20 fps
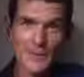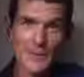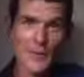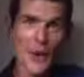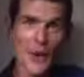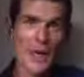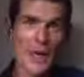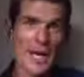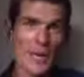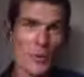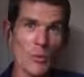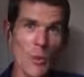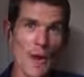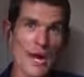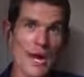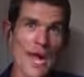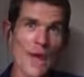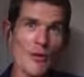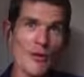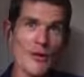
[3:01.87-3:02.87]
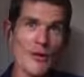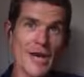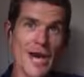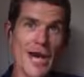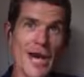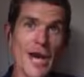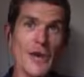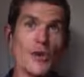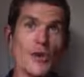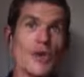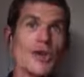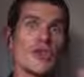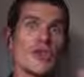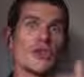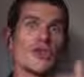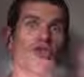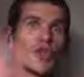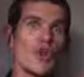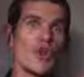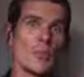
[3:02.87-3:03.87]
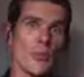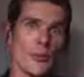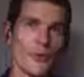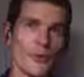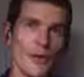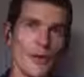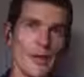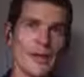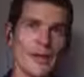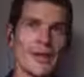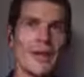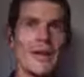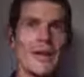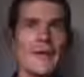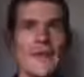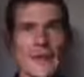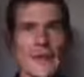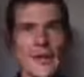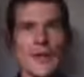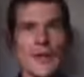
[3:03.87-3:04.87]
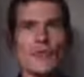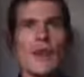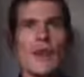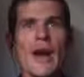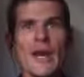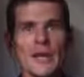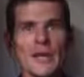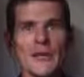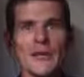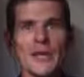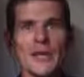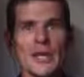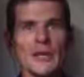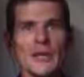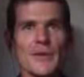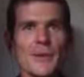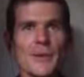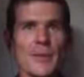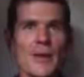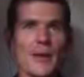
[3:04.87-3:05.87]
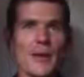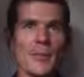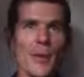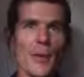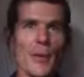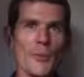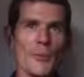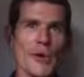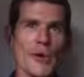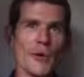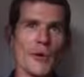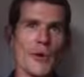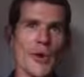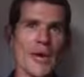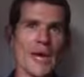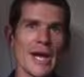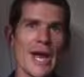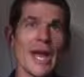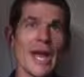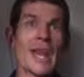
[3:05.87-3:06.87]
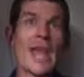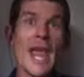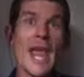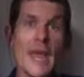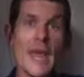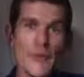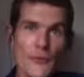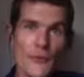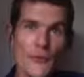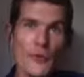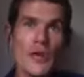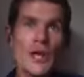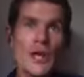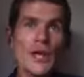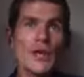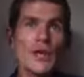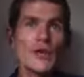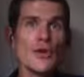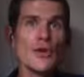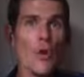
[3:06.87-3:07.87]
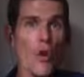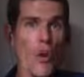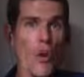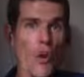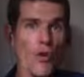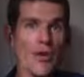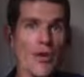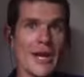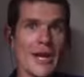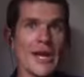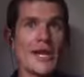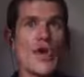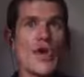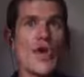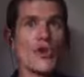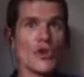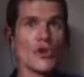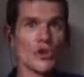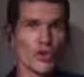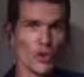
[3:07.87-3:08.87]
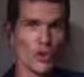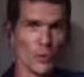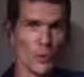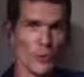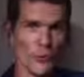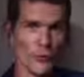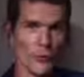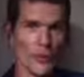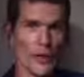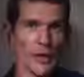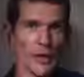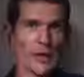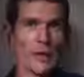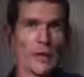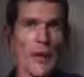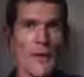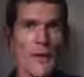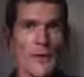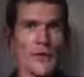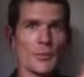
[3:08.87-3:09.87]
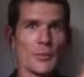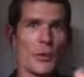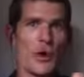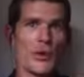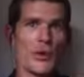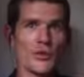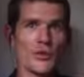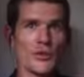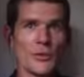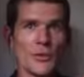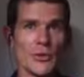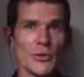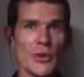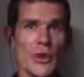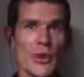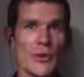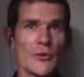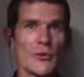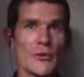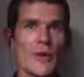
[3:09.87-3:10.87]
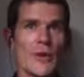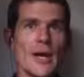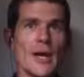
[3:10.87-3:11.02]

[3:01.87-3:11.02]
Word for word: if you only had one hour a day and you're already super fit, then yeah, running is going to give you a better better workout. If you're already super fit, like this person or myself,